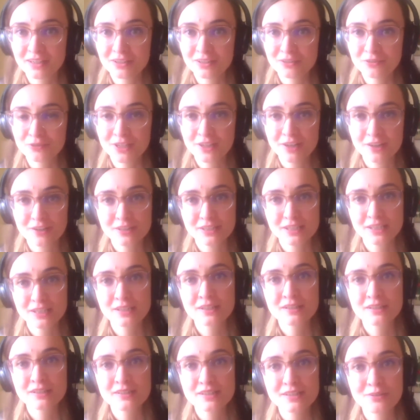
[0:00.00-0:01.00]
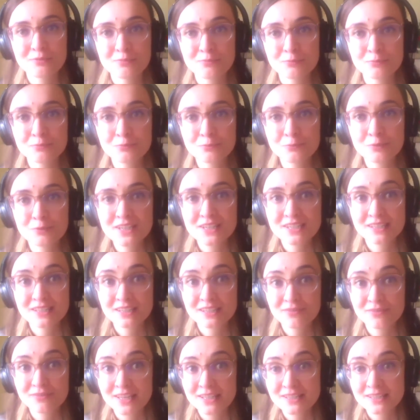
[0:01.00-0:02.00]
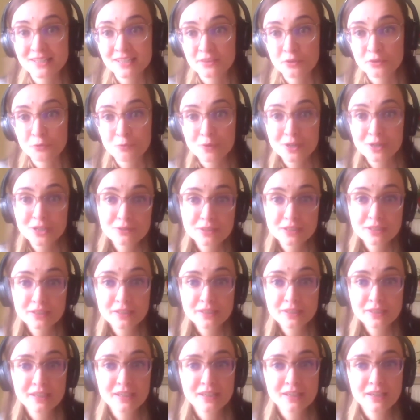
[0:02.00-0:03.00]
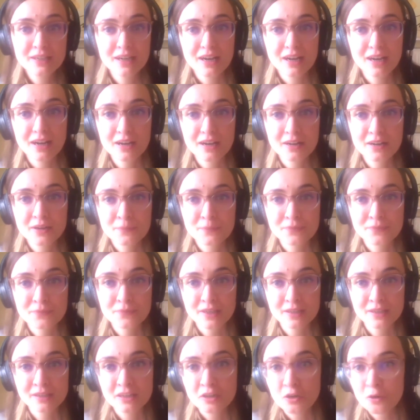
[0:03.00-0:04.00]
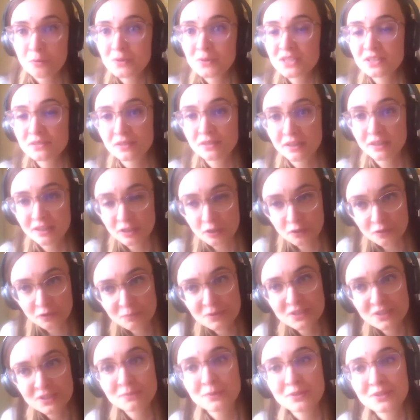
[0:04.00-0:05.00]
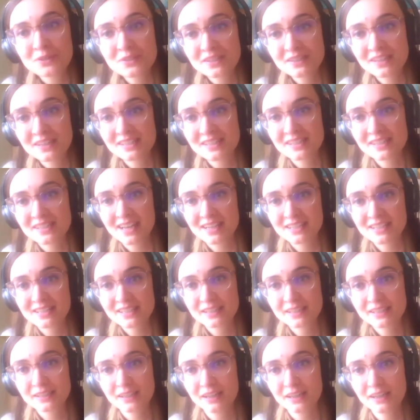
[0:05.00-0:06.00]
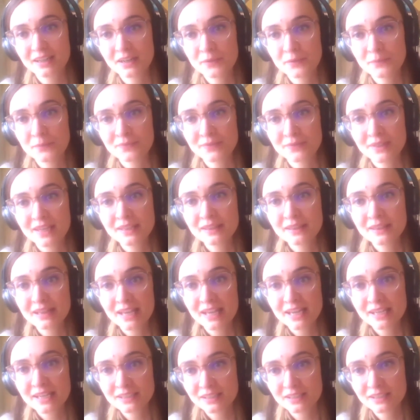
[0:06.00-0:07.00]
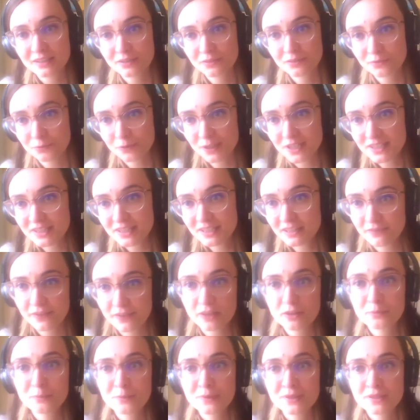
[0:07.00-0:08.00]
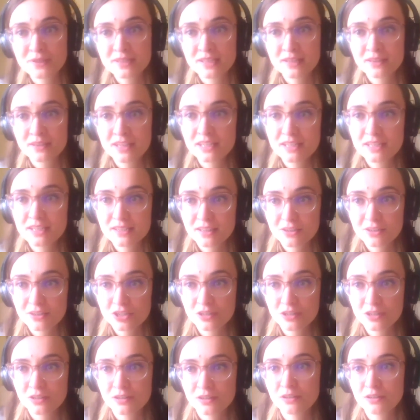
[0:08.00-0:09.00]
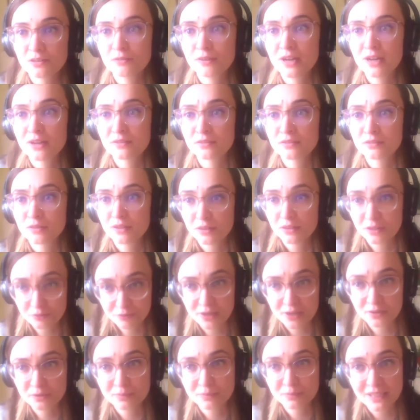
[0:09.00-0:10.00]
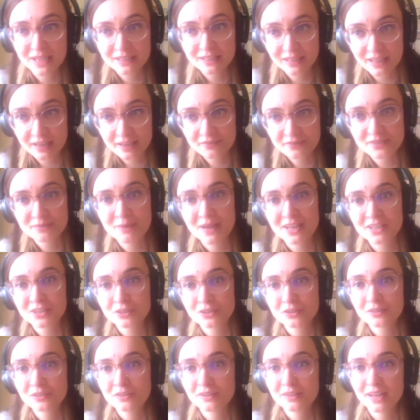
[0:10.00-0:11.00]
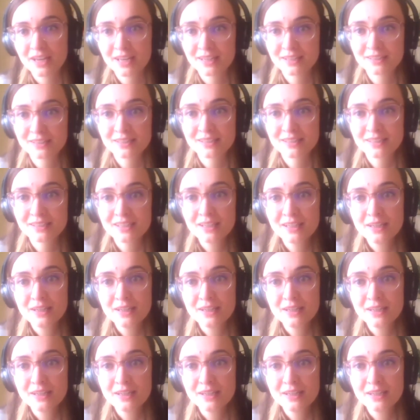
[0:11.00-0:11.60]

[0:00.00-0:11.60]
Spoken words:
regarding some recent events in the world. An anonymous person has asked, in light of recent developments in the discussion around Black Lives Matter and